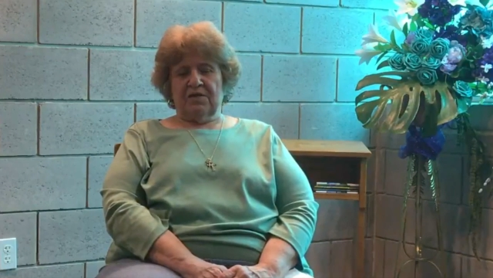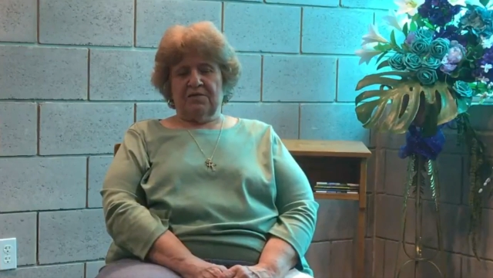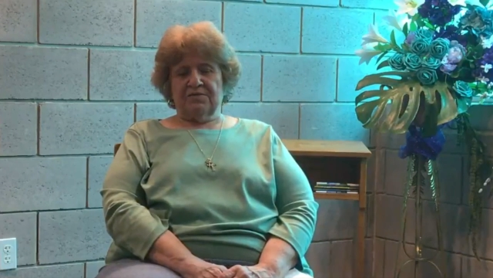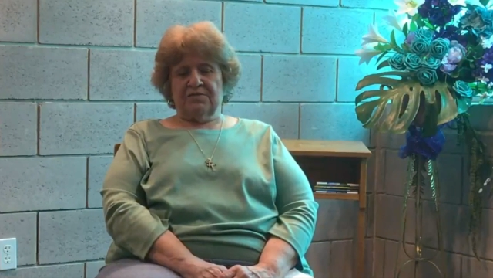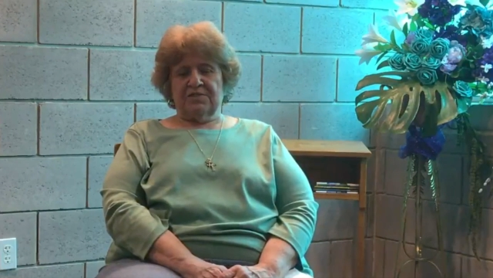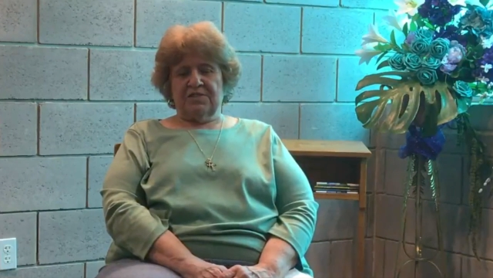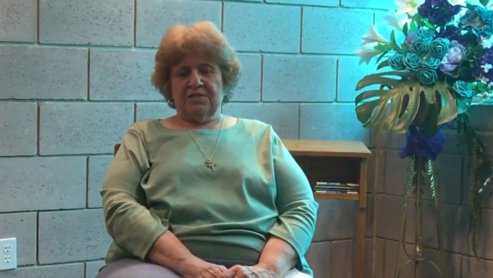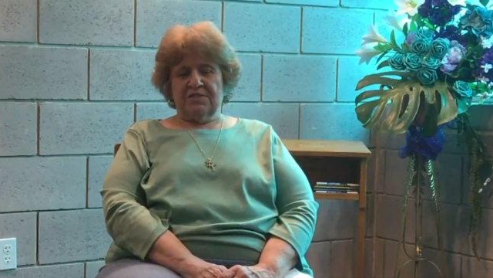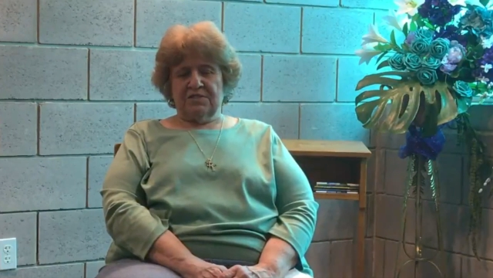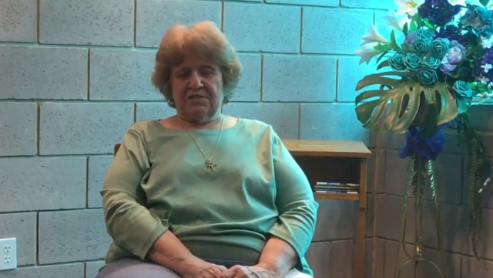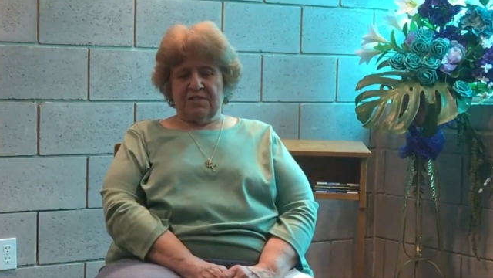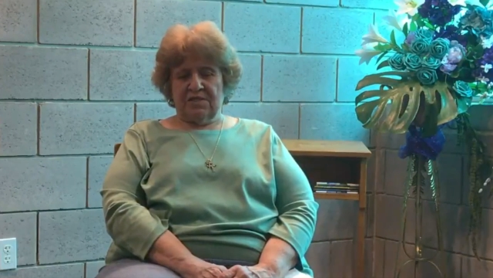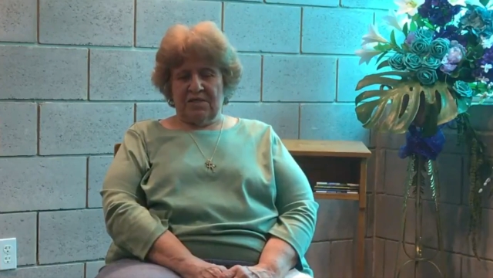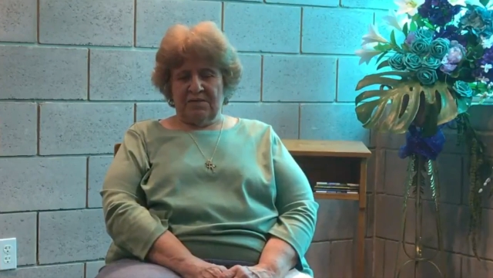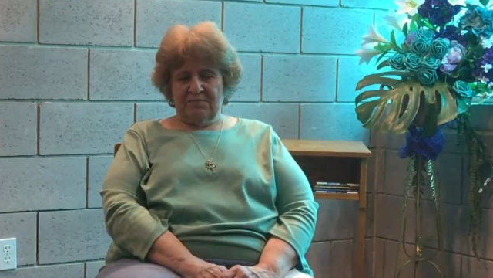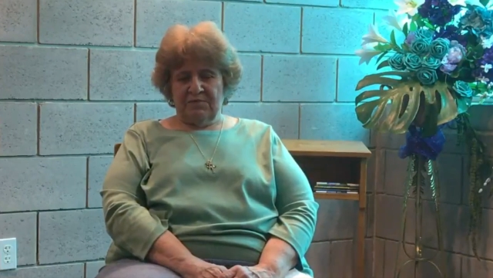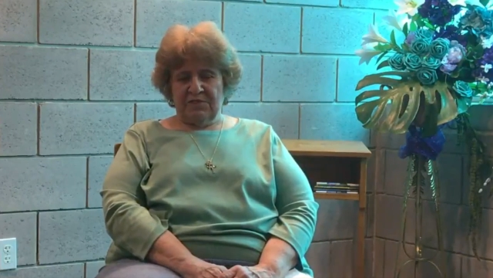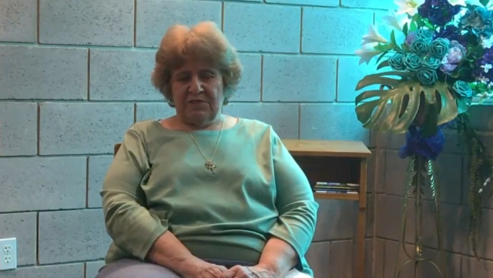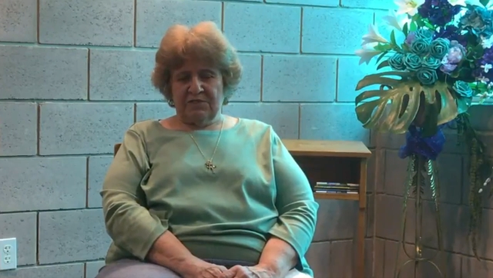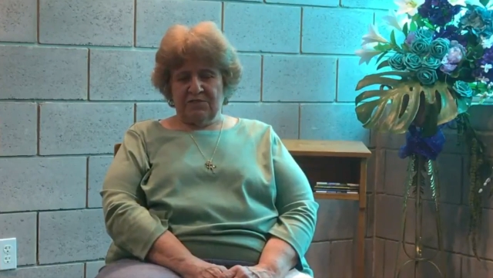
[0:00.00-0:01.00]
Since
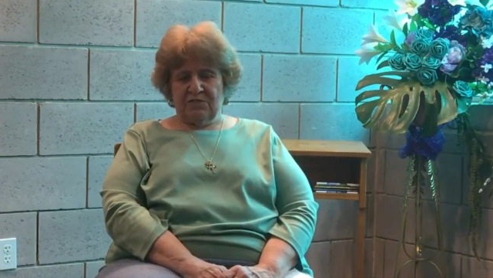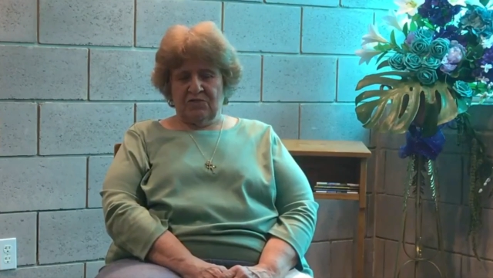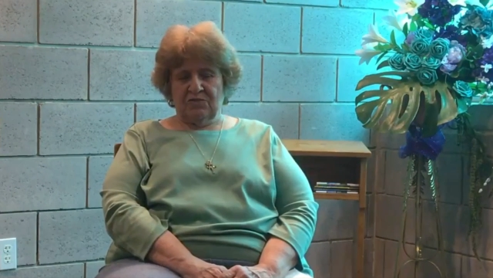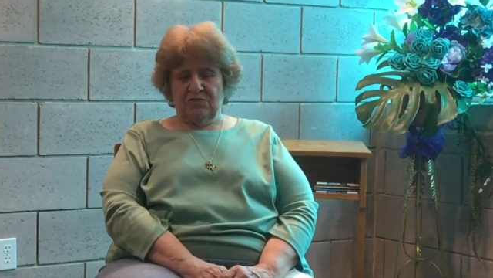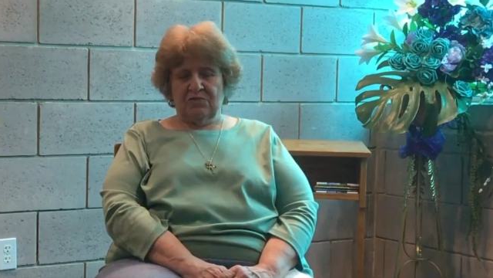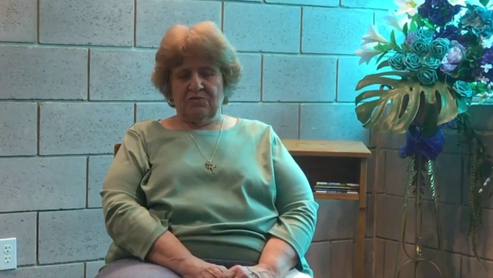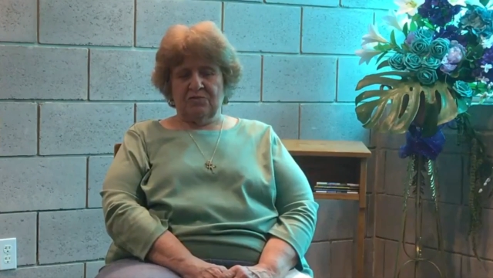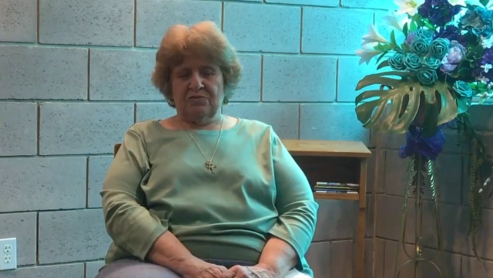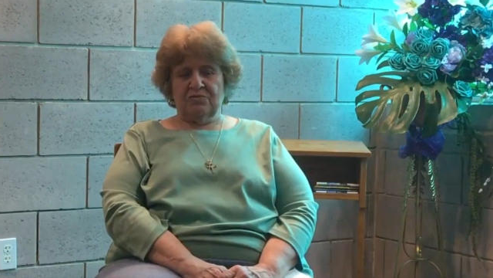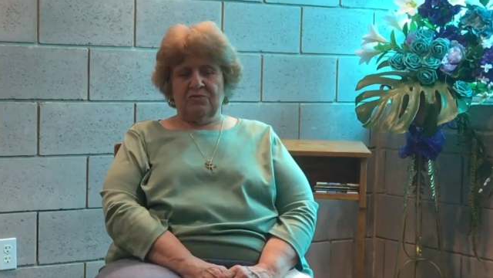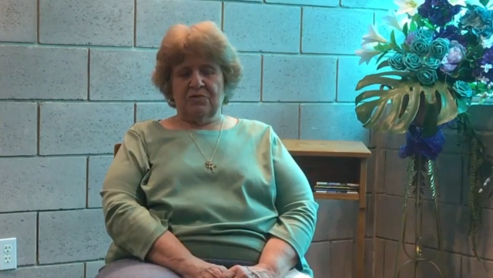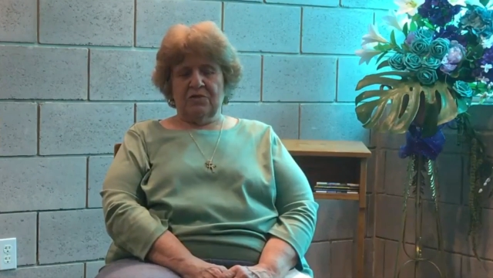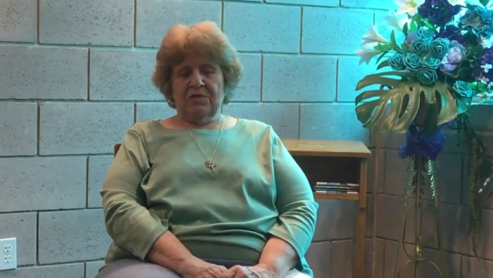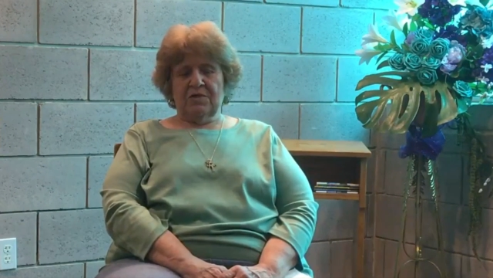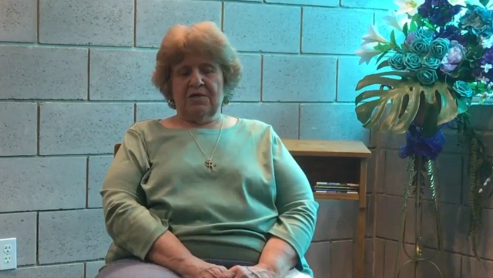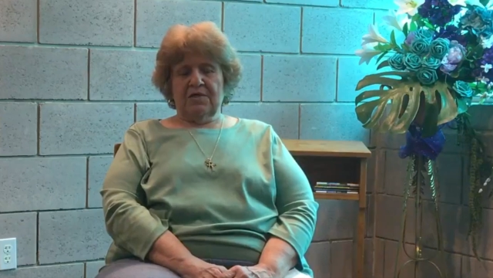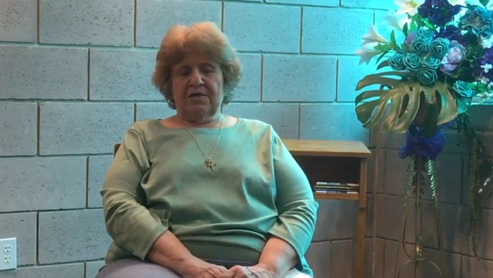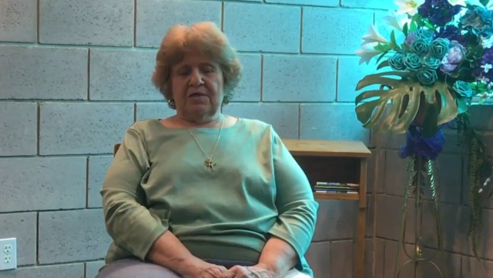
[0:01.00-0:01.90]
coming to